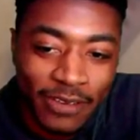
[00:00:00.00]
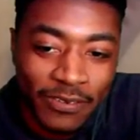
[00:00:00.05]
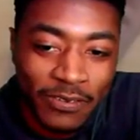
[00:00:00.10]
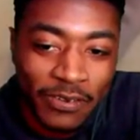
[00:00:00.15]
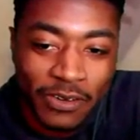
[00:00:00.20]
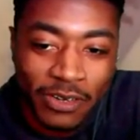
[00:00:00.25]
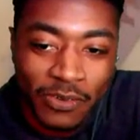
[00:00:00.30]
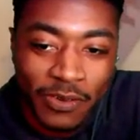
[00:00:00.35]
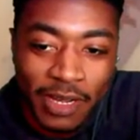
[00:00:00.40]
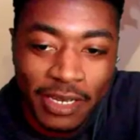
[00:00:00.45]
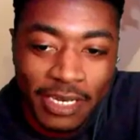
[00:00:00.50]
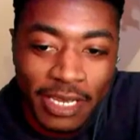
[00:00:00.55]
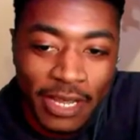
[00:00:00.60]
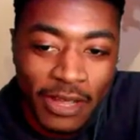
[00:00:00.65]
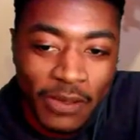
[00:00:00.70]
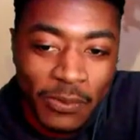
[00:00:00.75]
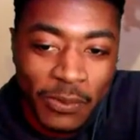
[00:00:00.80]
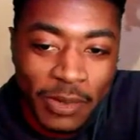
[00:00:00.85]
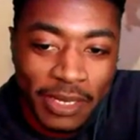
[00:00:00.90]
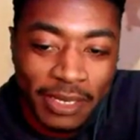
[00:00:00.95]
her right
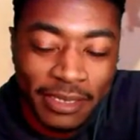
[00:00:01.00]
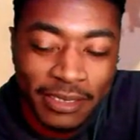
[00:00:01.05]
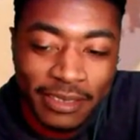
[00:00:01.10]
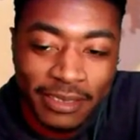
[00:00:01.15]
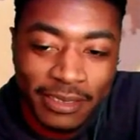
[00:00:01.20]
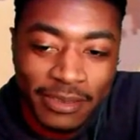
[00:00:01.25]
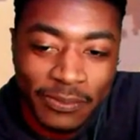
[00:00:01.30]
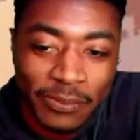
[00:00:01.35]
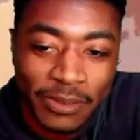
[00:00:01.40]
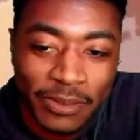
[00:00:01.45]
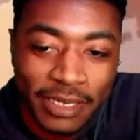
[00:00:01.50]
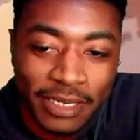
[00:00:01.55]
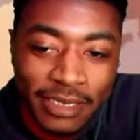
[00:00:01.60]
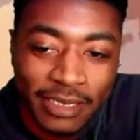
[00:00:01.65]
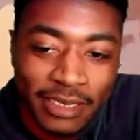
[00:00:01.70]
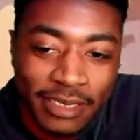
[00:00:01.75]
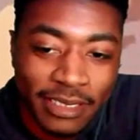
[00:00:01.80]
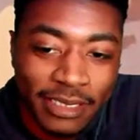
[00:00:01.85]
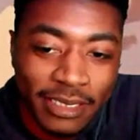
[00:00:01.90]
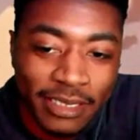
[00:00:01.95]
now, man. But
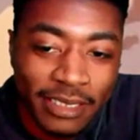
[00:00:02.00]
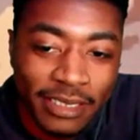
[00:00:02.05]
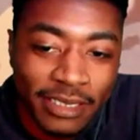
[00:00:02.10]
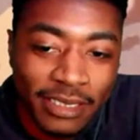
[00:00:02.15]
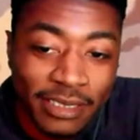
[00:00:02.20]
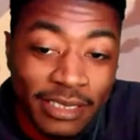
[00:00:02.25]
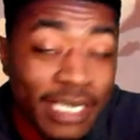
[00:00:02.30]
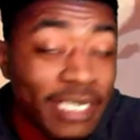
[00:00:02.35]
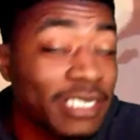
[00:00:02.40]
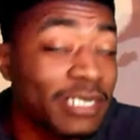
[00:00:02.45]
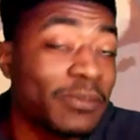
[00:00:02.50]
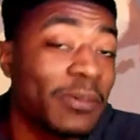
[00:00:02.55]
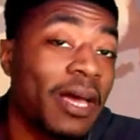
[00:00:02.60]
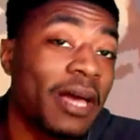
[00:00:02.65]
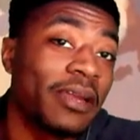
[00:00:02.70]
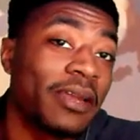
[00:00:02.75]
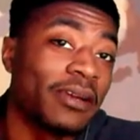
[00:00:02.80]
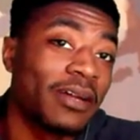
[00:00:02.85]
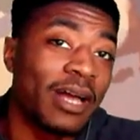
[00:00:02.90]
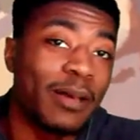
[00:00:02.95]
doesn't matter.